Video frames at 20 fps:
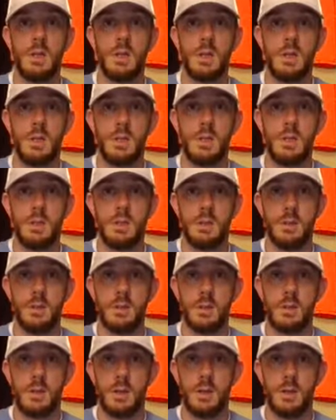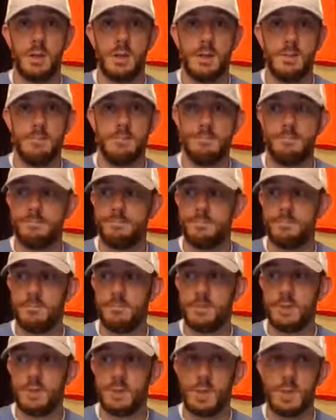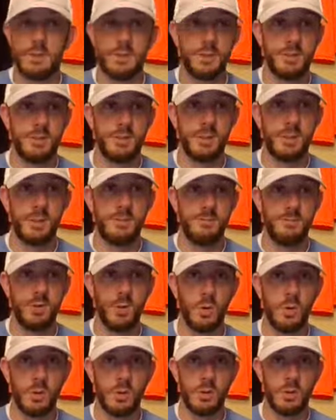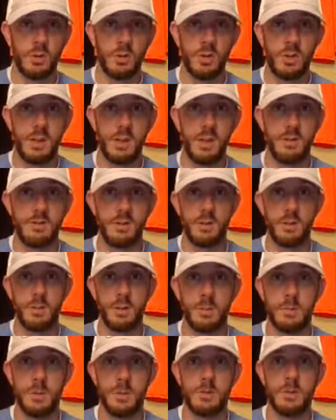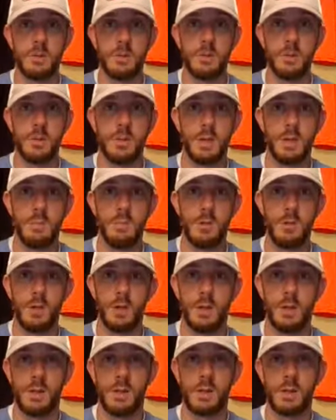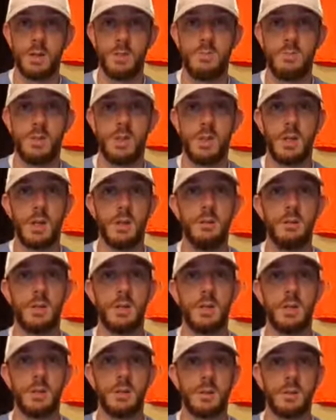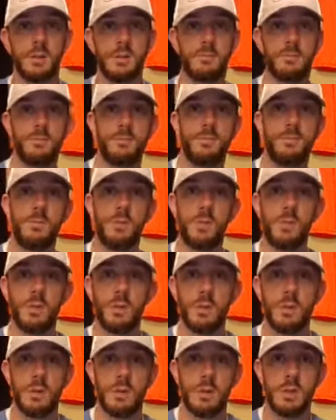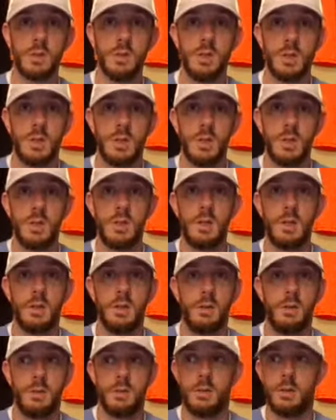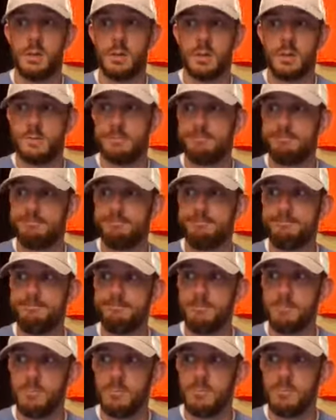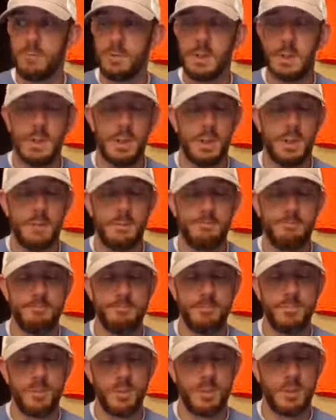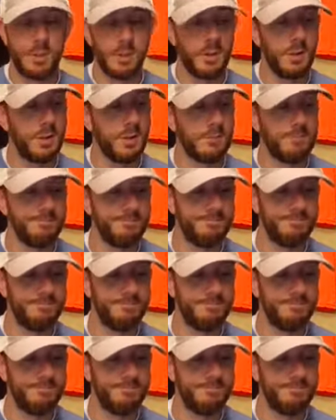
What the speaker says: or I should say 4, the FLW. They put on an event every year for the, what's it called?